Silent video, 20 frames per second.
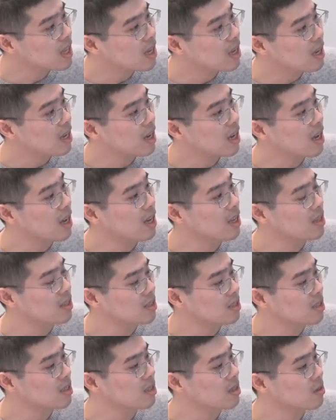
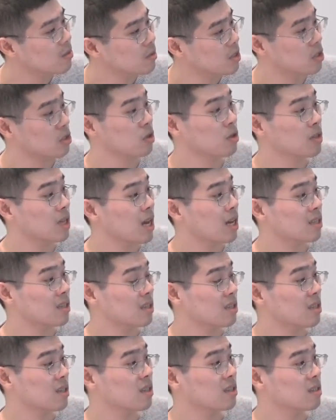And uh, we show that
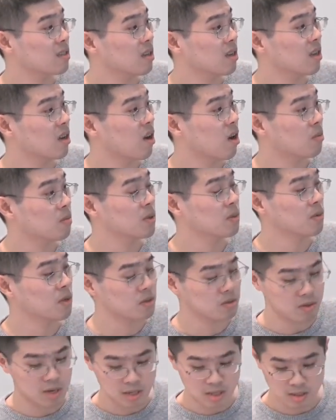this is an uh, optimal
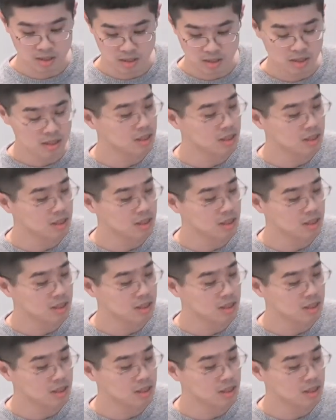strategy.